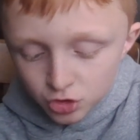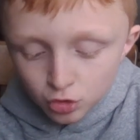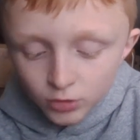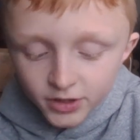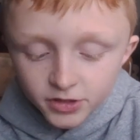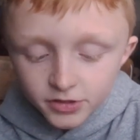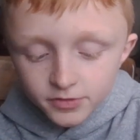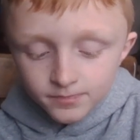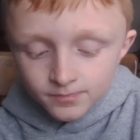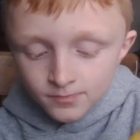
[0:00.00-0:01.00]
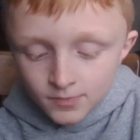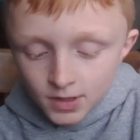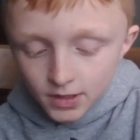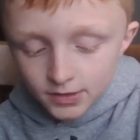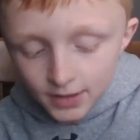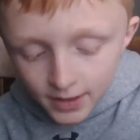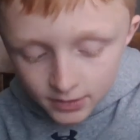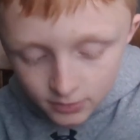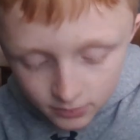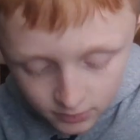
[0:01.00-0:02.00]
squared, and
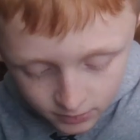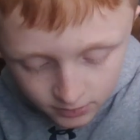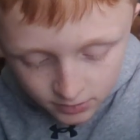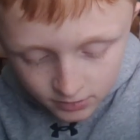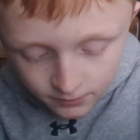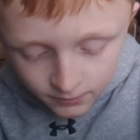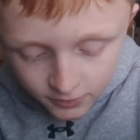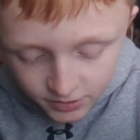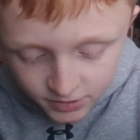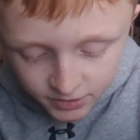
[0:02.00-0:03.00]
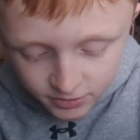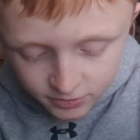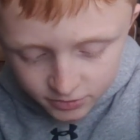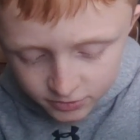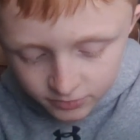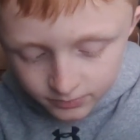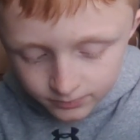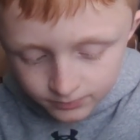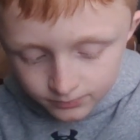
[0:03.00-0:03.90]
that force is equal to